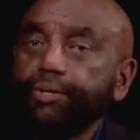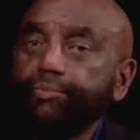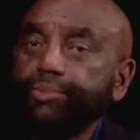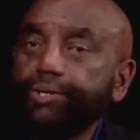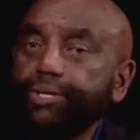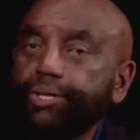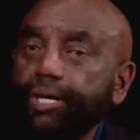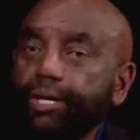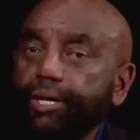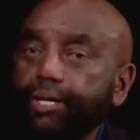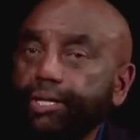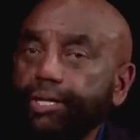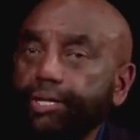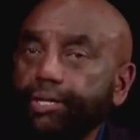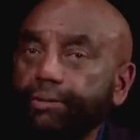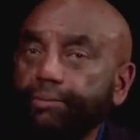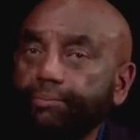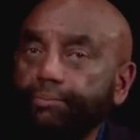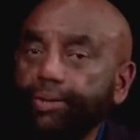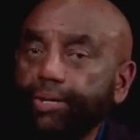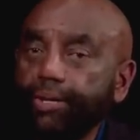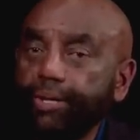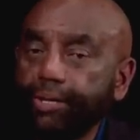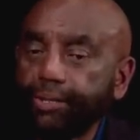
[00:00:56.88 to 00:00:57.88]
Because in
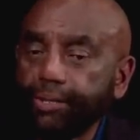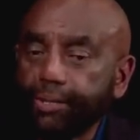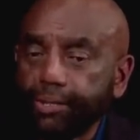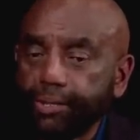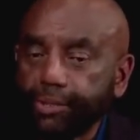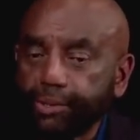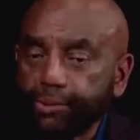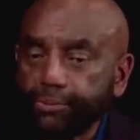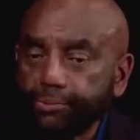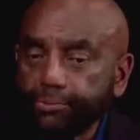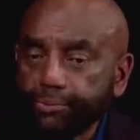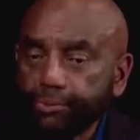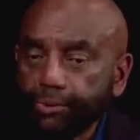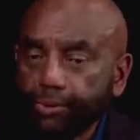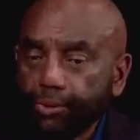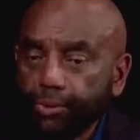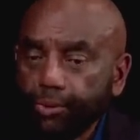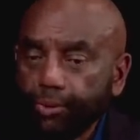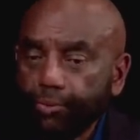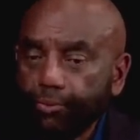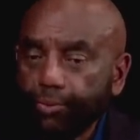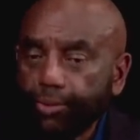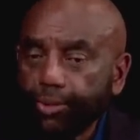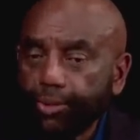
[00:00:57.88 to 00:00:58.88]
America,
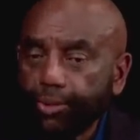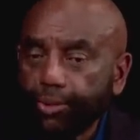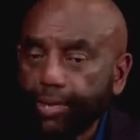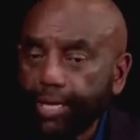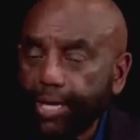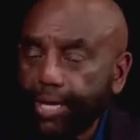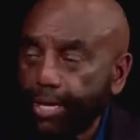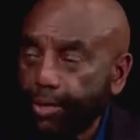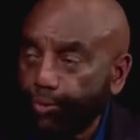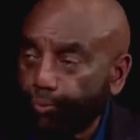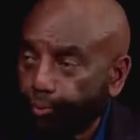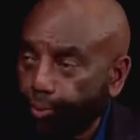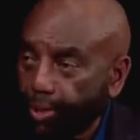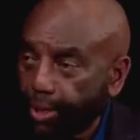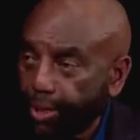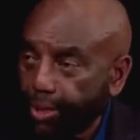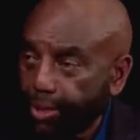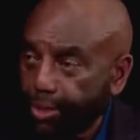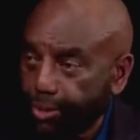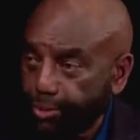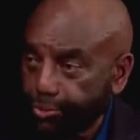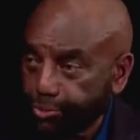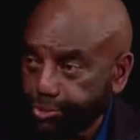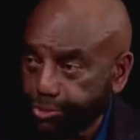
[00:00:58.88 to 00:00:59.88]
we only have one
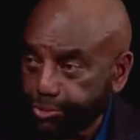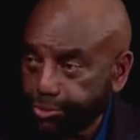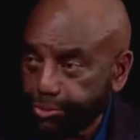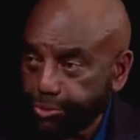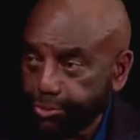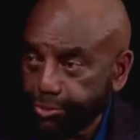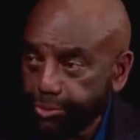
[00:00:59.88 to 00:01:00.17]
culture,